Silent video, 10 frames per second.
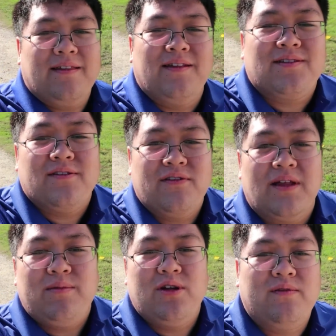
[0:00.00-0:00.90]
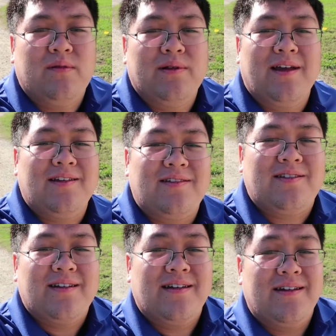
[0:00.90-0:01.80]
This is a really beautiful place.
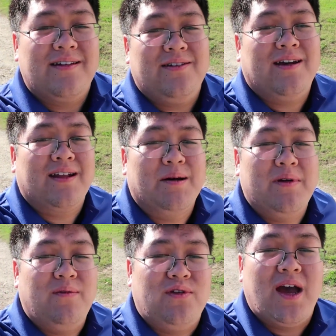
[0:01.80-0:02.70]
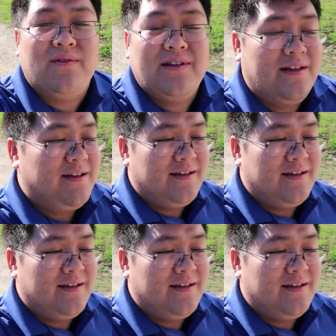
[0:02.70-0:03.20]
You gotta come here if you haven't.